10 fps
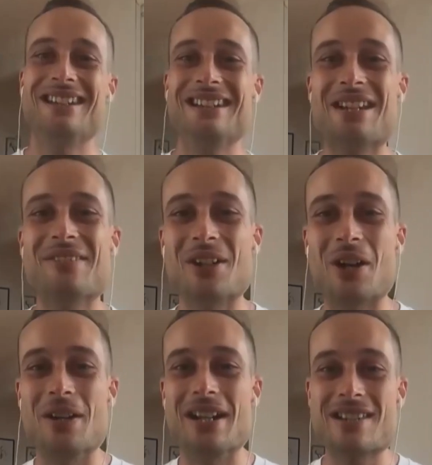never know, and
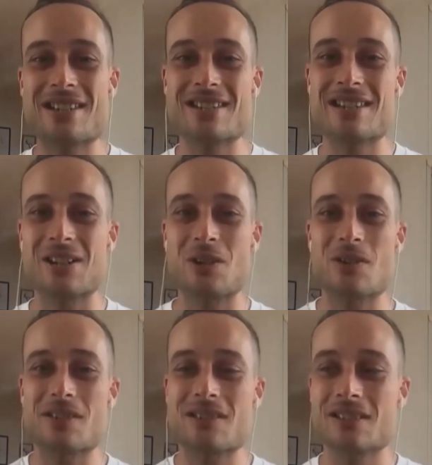it's that
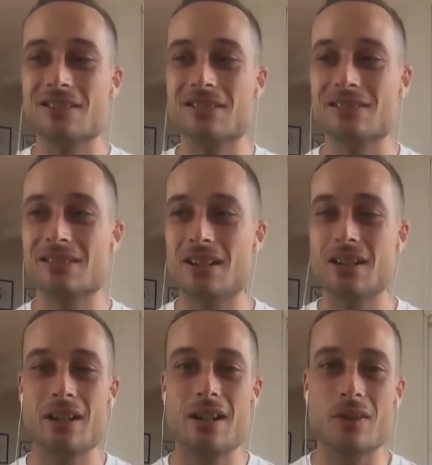constant
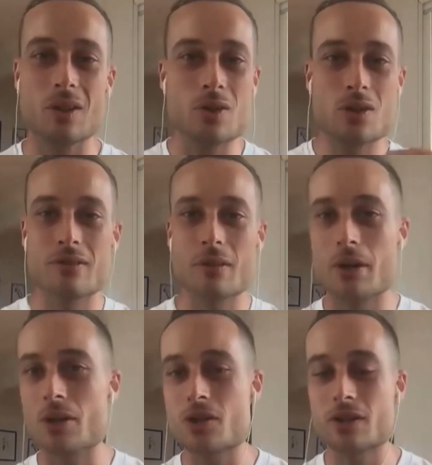evolution of emotion and
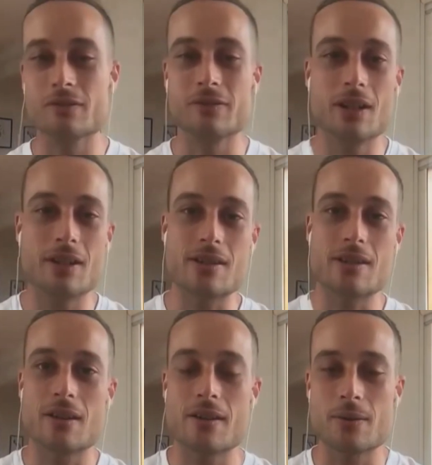feelings that you go through
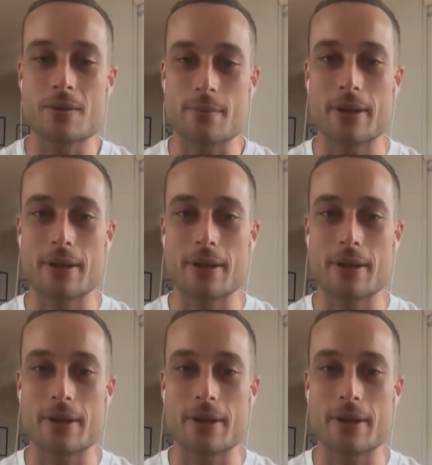as a man.